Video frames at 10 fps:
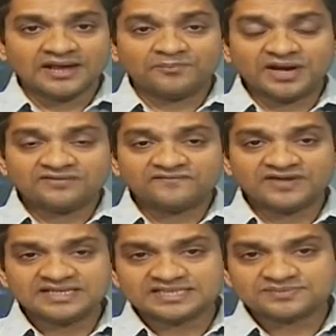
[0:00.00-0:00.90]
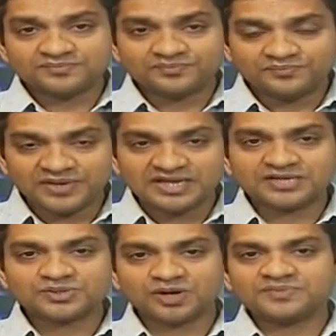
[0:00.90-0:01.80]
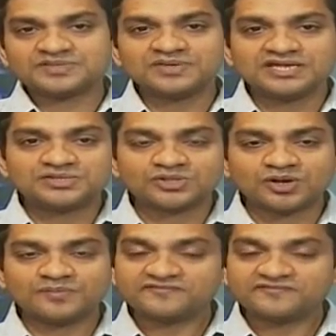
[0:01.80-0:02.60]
but when this peanut crop has been intercropped